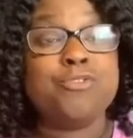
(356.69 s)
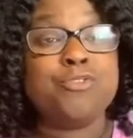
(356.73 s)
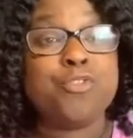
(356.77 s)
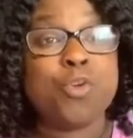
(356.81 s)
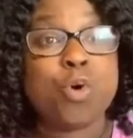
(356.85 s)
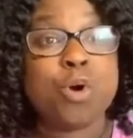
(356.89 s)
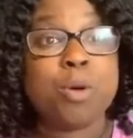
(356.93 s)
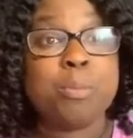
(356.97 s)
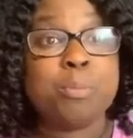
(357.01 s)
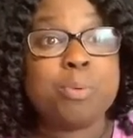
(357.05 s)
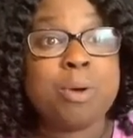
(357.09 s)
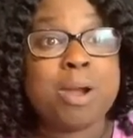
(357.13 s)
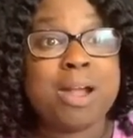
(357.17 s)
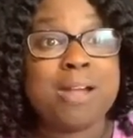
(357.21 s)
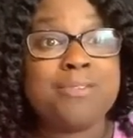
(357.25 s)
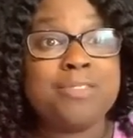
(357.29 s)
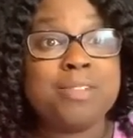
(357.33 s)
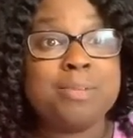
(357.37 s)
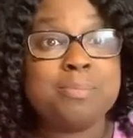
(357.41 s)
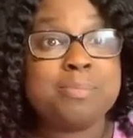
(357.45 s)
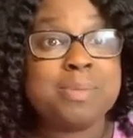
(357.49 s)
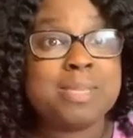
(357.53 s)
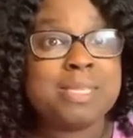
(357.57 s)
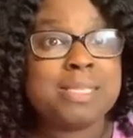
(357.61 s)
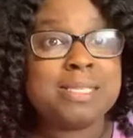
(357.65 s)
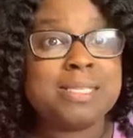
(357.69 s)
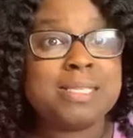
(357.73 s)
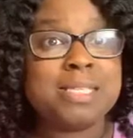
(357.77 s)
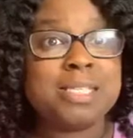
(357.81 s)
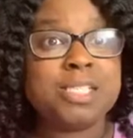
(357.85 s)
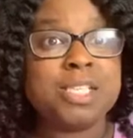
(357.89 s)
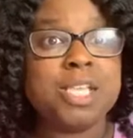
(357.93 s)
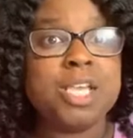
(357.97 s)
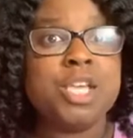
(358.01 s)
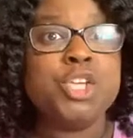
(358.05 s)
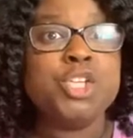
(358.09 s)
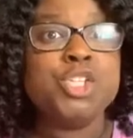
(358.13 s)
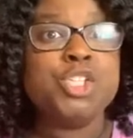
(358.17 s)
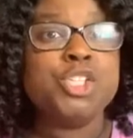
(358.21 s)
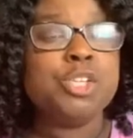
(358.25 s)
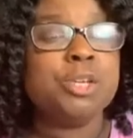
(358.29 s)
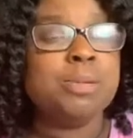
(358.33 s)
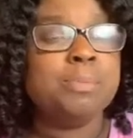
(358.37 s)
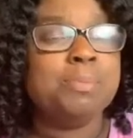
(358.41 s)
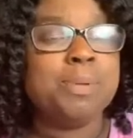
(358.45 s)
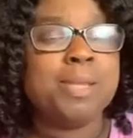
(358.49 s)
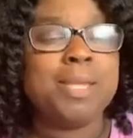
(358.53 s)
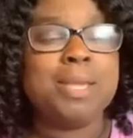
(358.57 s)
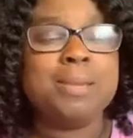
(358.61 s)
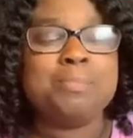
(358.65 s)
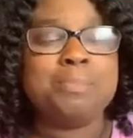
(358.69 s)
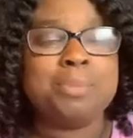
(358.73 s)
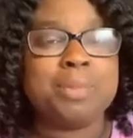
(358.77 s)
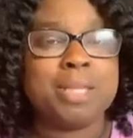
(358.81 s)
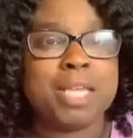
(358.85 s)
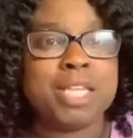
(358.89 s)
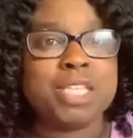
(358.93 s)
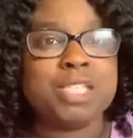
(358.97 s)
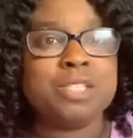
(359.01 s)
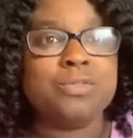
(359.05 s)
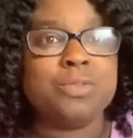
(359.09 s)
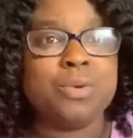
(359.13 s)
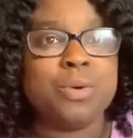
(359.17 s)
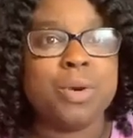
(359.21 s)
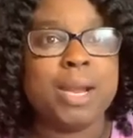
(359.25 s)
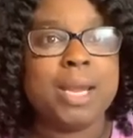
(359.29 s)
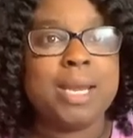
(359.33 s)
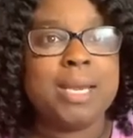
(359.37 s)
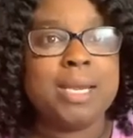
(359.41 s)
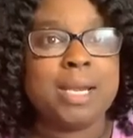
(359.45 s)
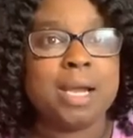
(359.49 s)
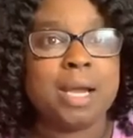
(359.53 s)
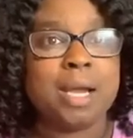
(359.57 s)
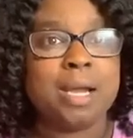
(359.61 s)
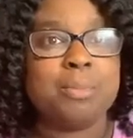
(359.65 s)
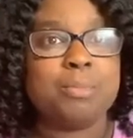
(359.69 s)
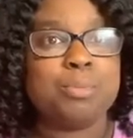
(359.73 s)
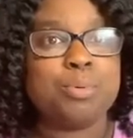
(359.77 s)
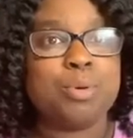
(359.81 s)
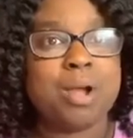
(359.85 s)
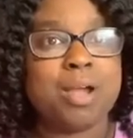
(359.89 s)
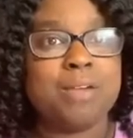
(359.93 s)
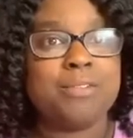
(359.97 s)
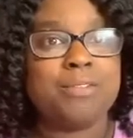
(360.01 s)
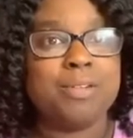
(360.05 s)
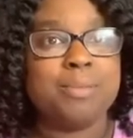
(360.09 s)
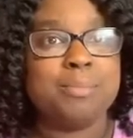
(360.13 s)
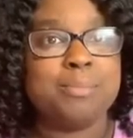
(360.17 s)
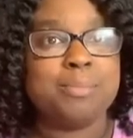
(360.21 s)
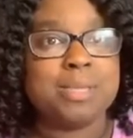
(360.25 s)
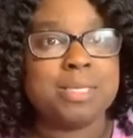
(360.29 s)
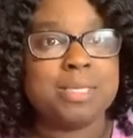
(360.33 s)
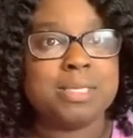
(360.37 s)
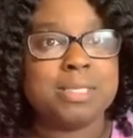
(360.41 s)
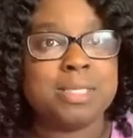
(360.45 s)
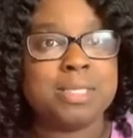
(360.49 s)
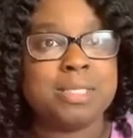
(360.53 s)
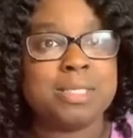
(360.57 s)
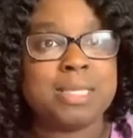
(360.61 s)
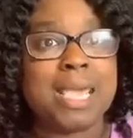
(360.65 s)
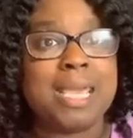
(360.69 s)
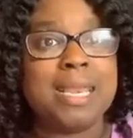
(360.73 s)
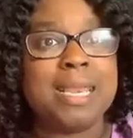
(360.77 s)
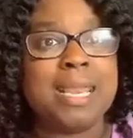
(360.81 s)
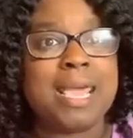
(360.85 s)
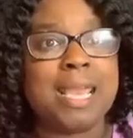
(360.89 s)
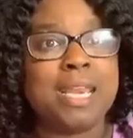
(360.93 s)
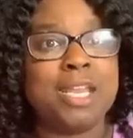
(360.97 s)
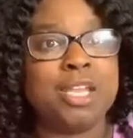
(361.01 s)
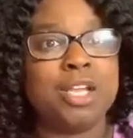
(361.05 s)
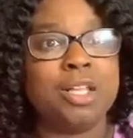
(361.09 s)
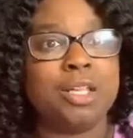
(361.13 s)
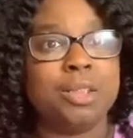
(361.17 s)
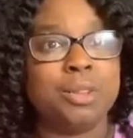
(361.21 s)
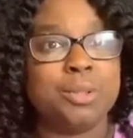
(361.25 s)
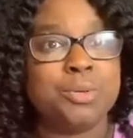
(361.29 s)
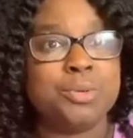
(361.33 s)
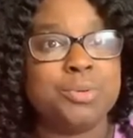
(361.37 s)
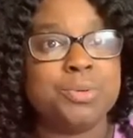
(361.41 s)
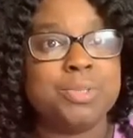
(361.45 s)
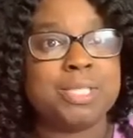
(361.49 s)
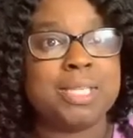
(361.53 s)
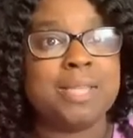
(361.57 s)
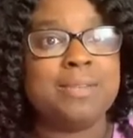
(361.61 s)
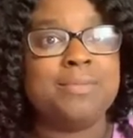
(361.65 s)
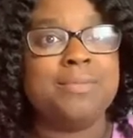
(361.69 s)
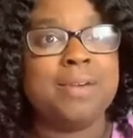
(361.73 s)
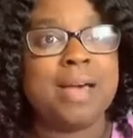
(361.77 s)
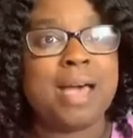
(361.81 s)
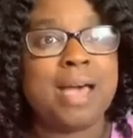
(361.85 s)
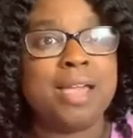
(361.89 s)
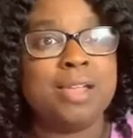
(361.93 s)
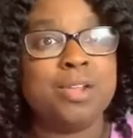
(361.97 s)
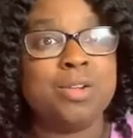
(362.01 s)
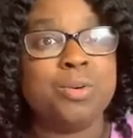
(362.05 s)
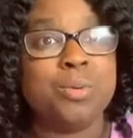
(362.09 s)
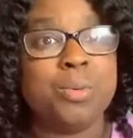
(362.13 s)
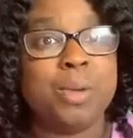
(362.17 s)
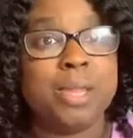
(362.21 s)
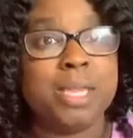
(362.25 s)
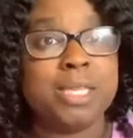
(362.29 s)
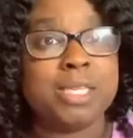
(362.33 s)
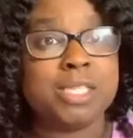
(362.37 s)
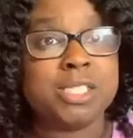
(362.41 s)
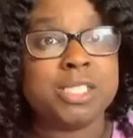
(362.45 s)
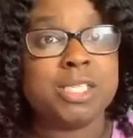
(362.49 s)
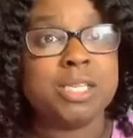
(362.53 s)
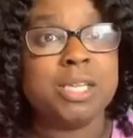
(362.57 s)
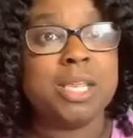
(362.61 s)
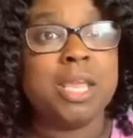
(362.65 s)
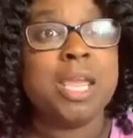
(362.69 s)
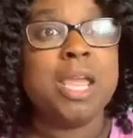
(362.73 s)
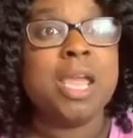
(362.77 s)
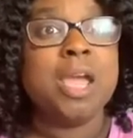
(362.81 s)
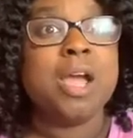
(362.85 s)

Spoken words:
for-profit business should be in place for a nonprofit business. And that includes evaluation